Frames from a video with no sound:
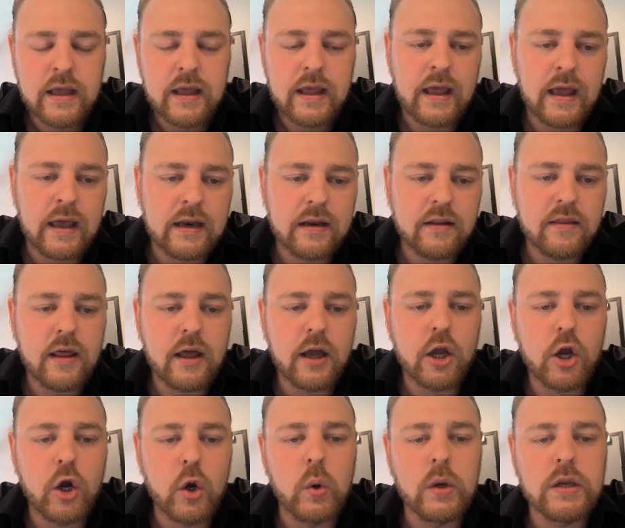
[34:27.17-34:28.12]
And their
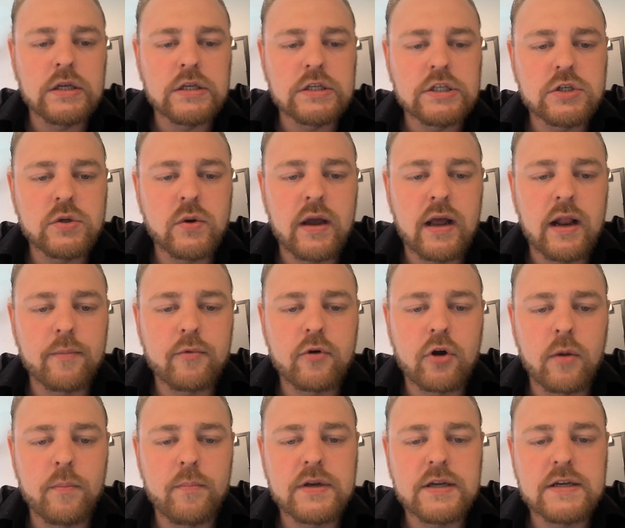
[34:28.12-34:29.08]
goal is to help
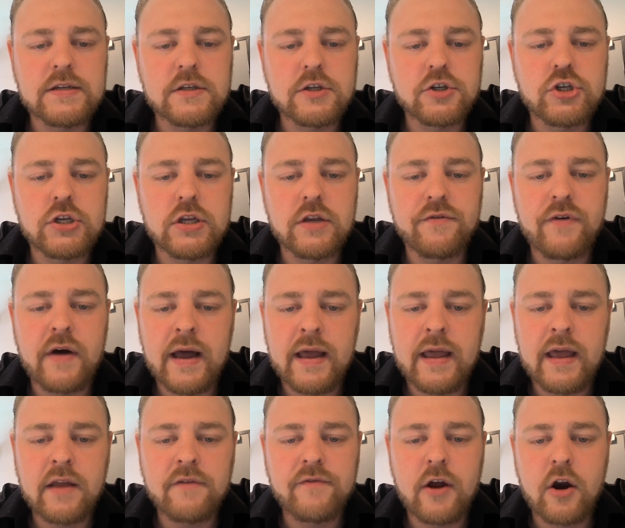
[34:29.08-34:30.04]
companies achieve
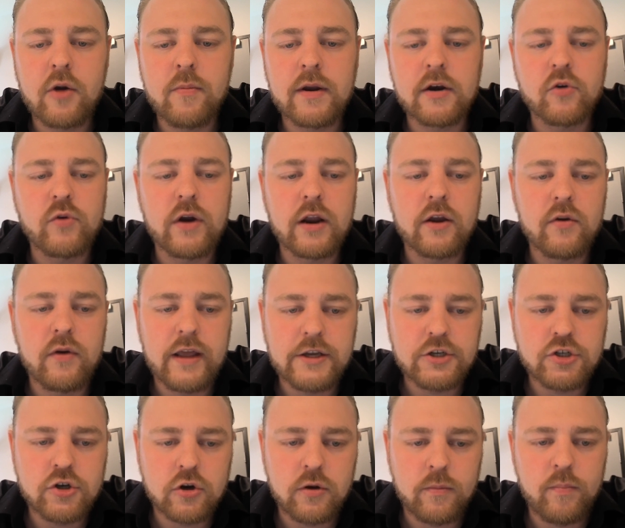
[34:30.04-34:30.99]
higher environmental
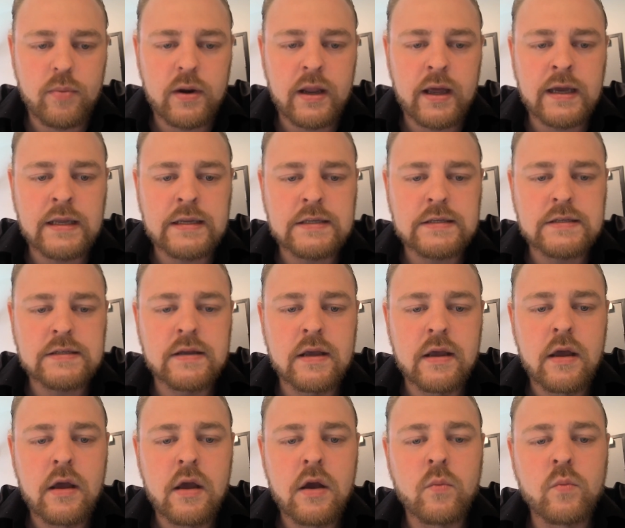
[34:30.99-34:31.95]
regulation compliance
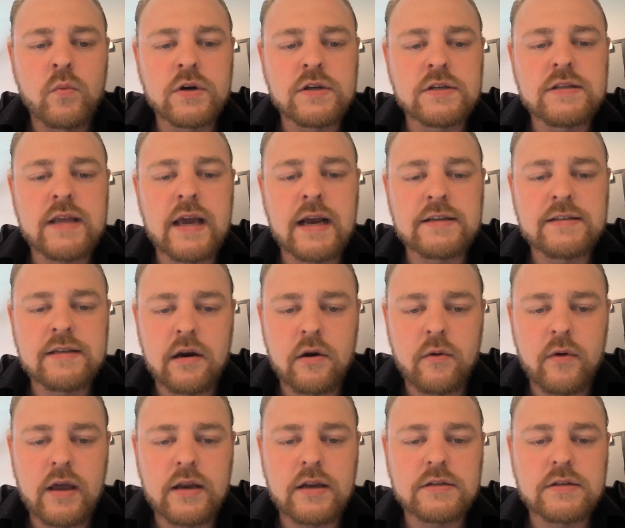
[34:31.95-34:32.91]
with
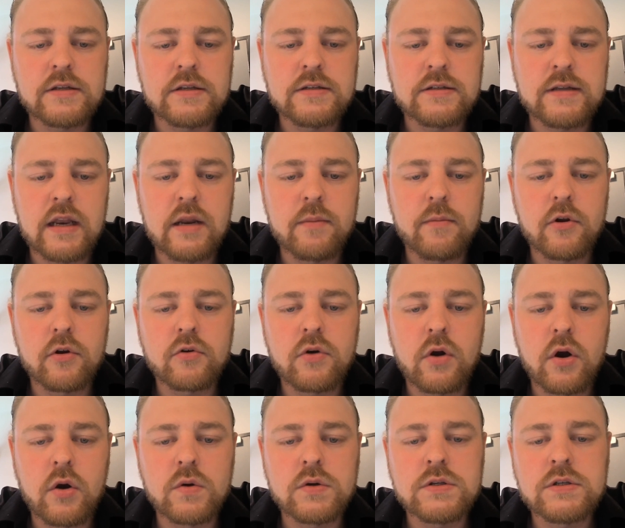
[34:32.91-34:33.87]
accelerated sustainable
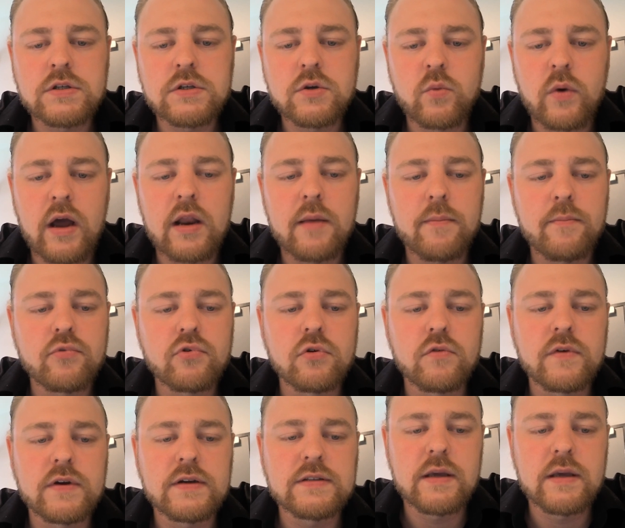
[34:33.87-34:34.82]
growth while improving their